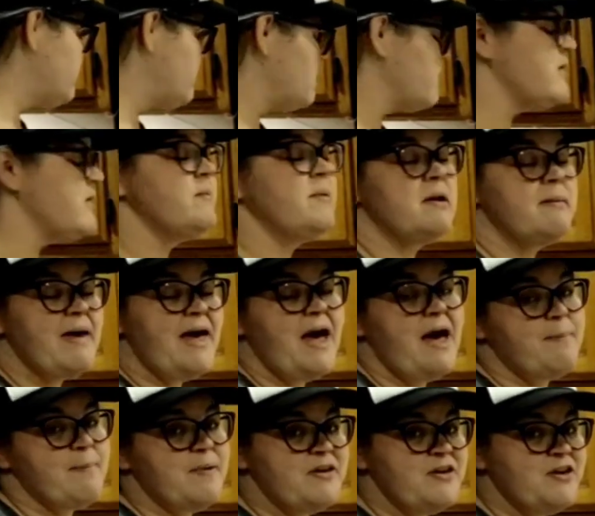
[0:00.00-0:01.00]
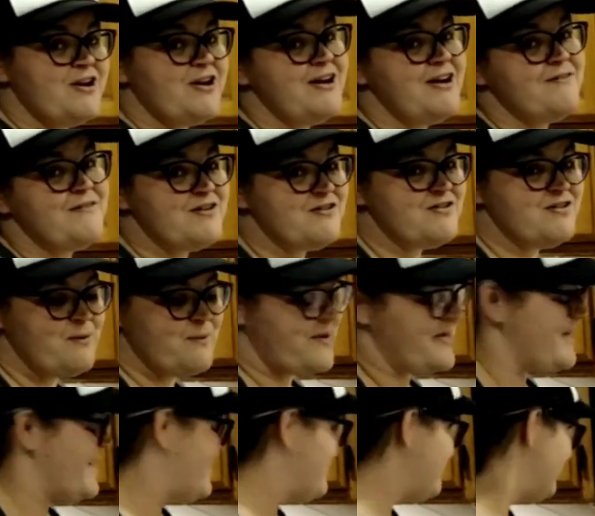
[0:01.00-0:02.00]
a little bit about Epicure, if you're still with
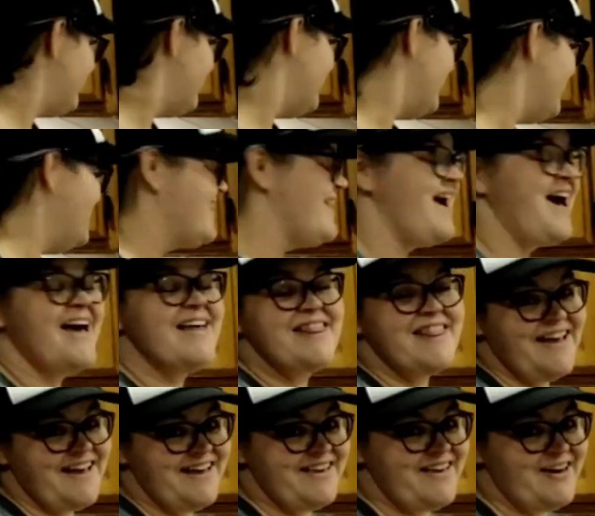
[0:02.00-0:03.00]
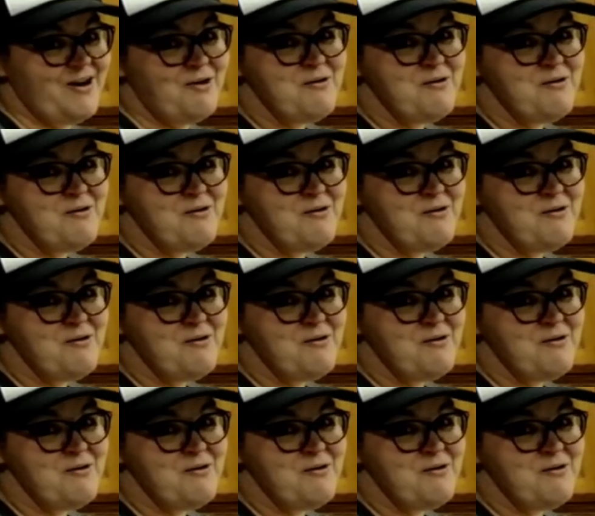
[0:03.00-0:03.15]
us. Thank you.